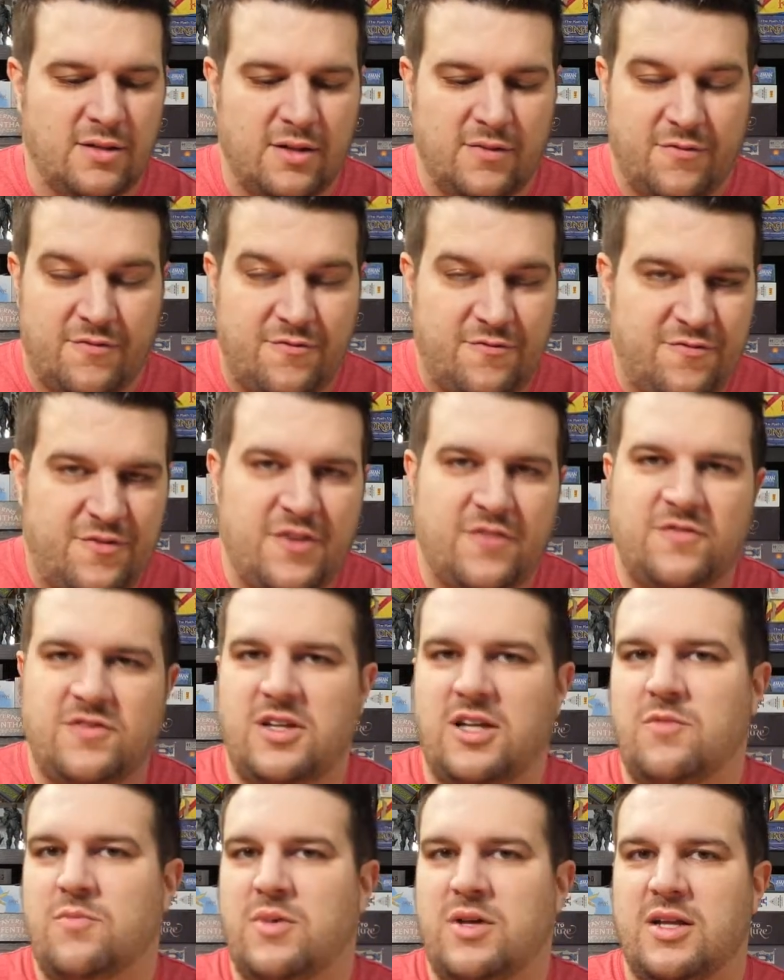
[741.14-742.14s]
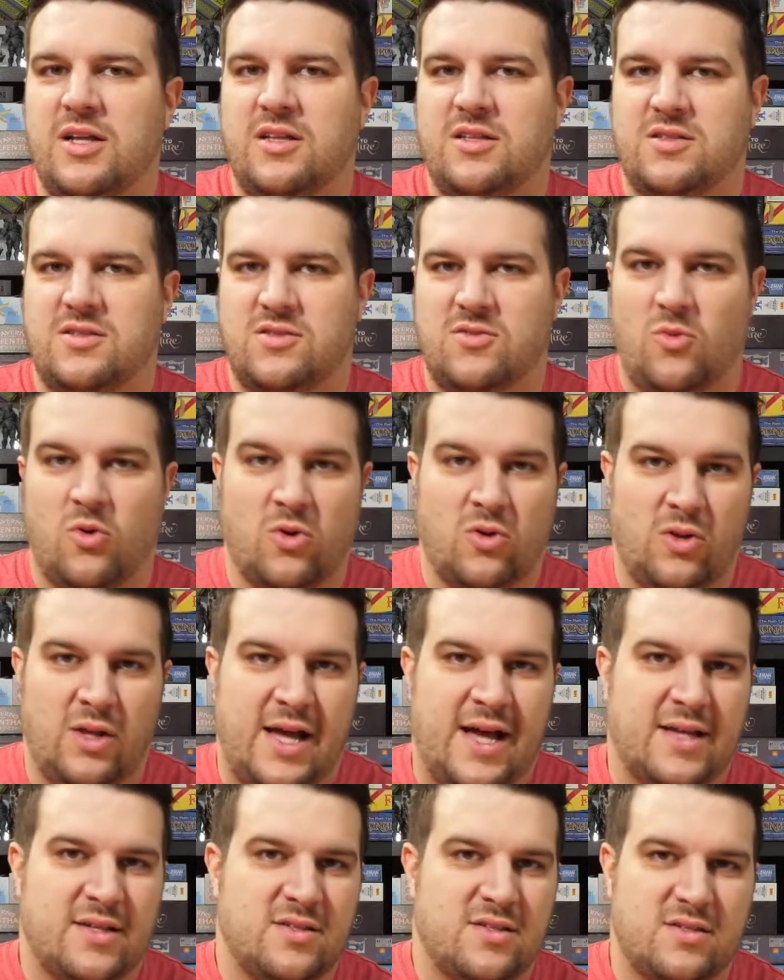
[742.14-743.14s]
15 minutes or
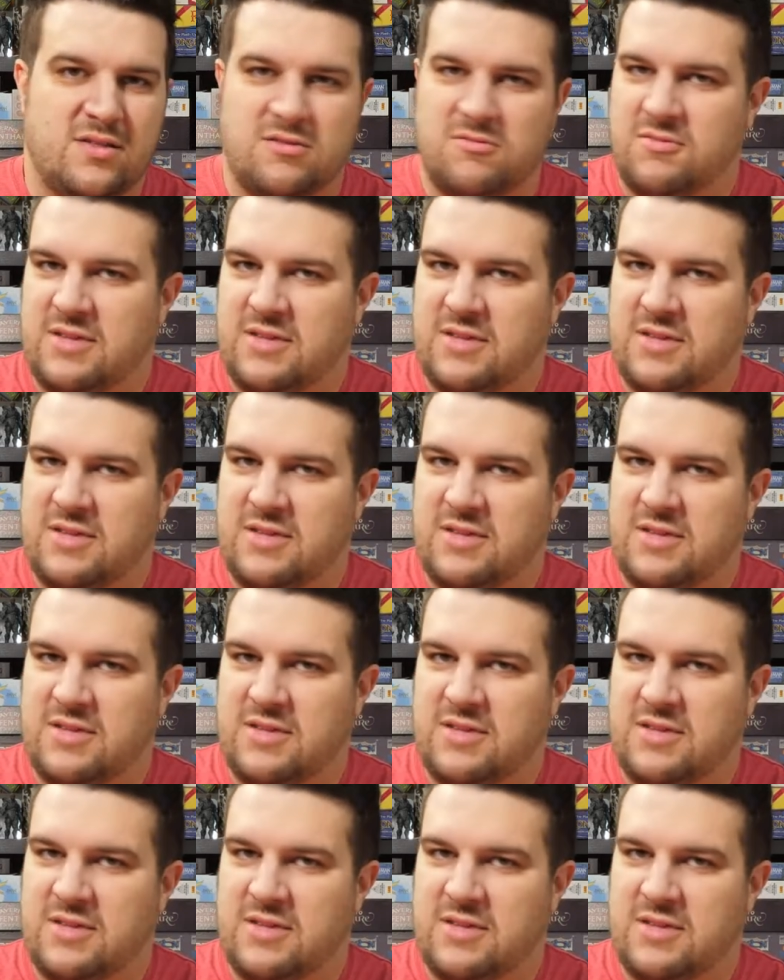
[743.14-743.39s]
less.